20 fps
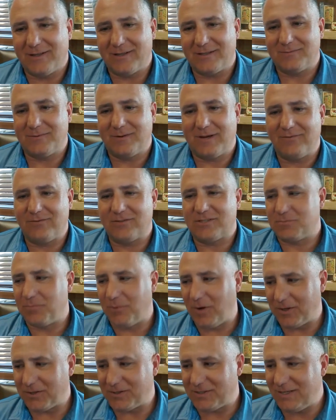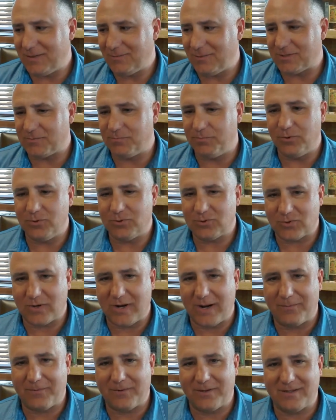Let's have a small team. Let's
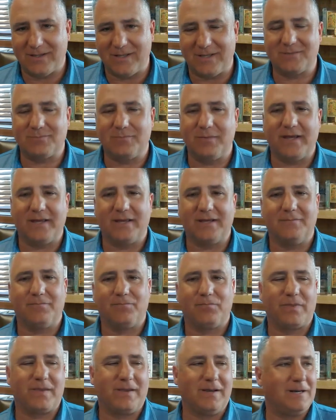bootstrap it. Let's make it.